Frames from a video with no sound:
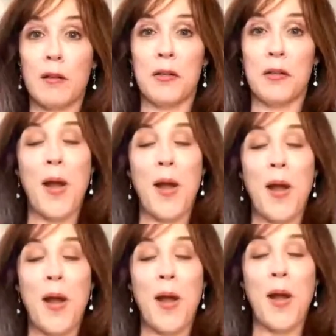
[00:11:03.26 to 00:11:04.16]
who
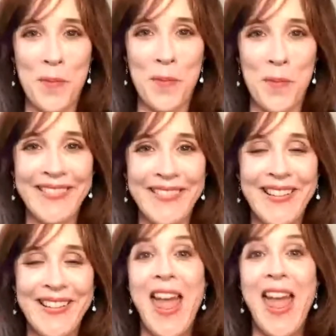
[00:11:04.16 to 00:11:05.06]
happens to be a woman,
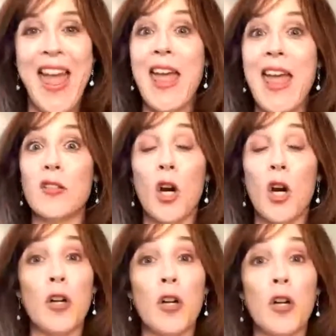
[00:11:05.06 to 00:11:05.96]
and
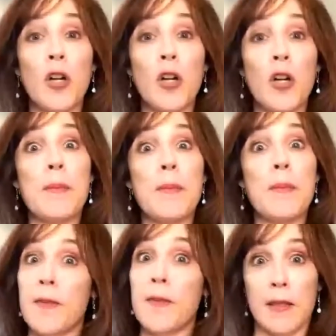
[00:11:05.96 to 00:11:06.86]
her not
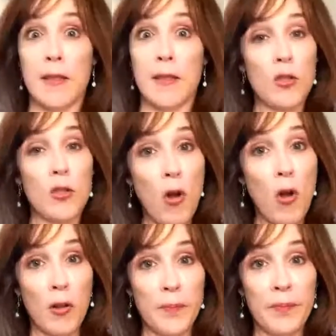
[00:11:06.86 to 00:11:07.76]
keeping things in
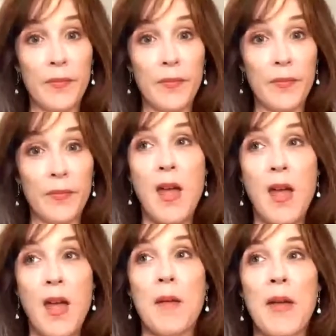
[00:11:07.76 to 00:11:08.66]
control.
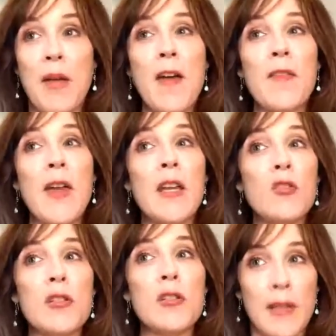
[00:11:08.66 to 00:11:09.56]
I found that
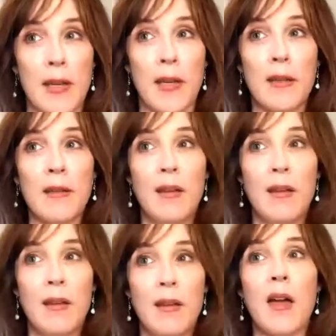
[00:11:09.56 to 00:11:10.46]
interesting,
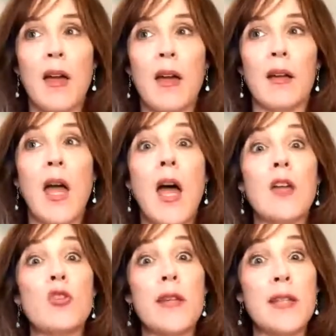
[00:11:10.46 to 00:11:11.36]

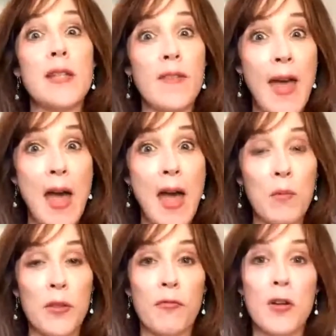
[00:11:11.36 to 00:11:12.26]
contrasting
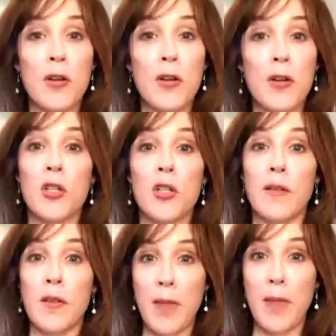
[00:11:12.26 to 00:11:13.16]
that with the frustration
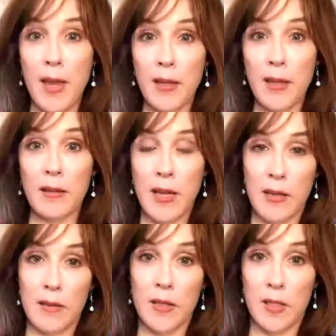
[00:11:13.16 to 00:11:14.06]
of the man
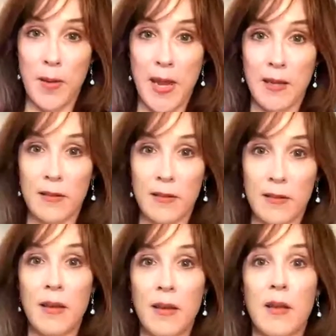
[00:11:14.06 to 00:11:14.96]
in the debate,
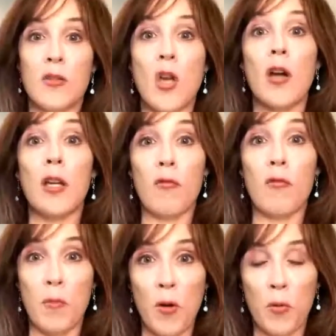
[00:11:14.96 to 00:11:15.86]
talking
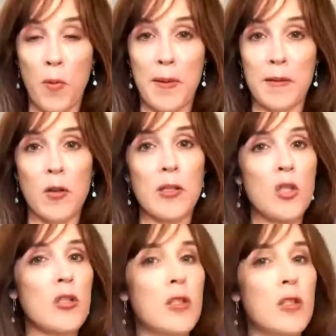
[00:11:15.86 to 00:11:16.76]
over both women. So
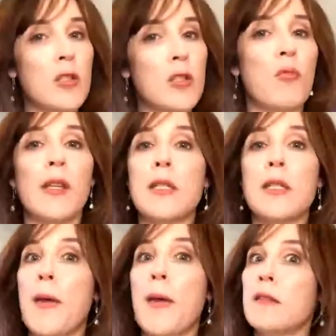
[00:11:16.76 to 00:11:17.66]
it really
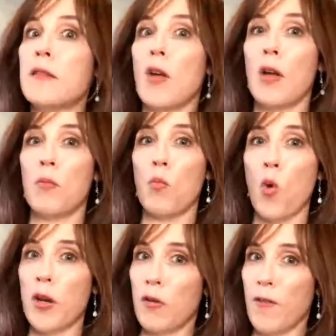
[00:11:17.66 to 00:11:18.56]
depends on
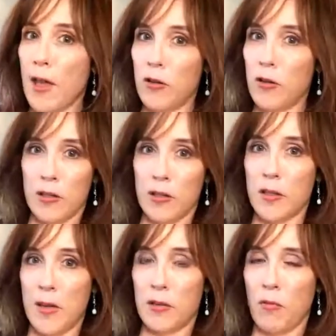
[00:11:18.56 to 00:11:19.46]
what your value
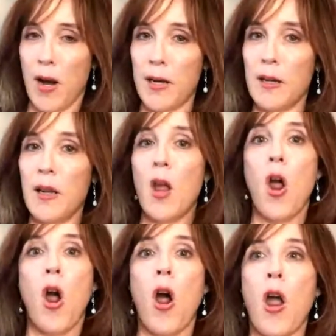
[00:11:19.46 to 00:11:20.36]
system is, right?
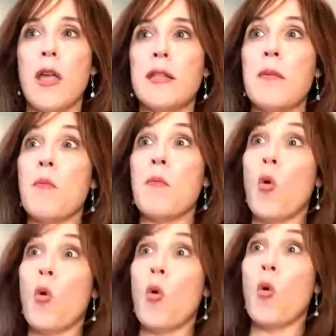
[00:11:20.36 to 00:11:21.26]
Is it
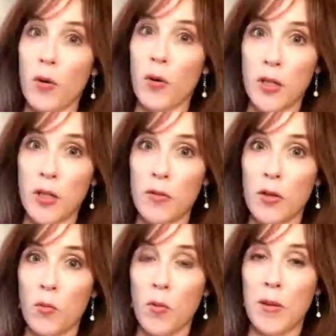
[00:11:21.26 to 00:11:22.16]
more important to you
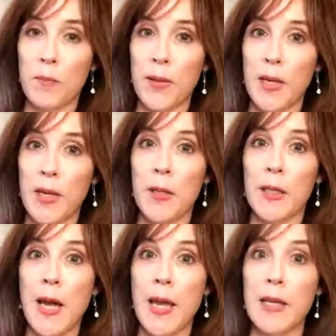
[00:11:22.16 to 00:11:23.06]
that a woman be
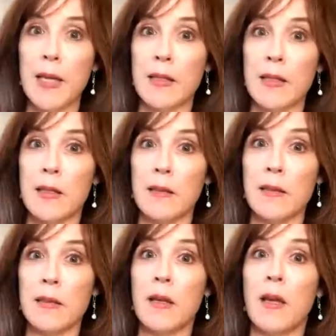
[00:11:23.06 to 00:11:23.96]
polite
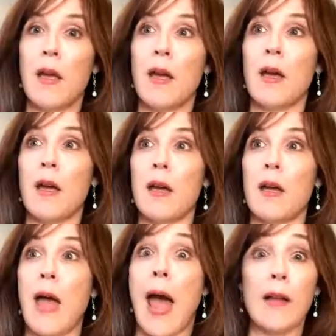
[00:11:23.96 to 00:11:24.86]
and
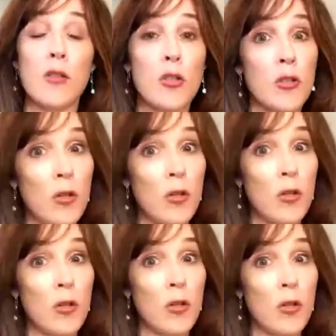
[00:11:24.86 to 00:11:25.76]
act a
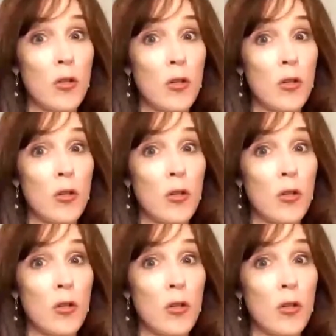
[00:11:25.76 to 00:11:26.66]
certain way, or is it
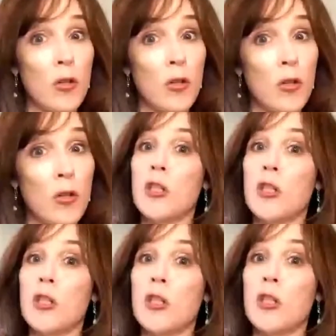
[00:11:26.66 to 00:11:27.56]
more important that she
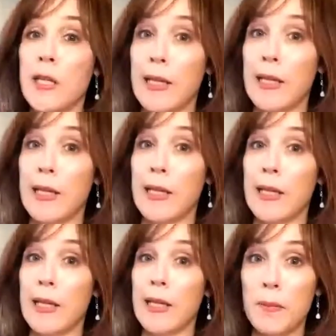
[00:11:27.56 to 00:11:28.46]
do what she needs
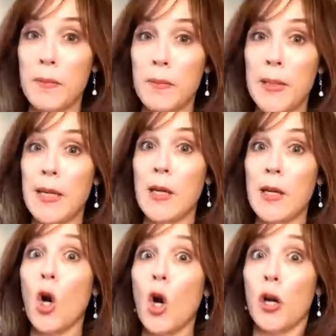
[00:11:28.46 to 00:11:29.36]
to be
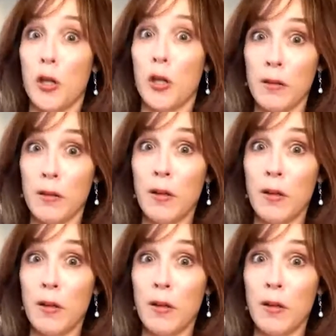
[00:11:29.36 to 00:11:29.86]
heard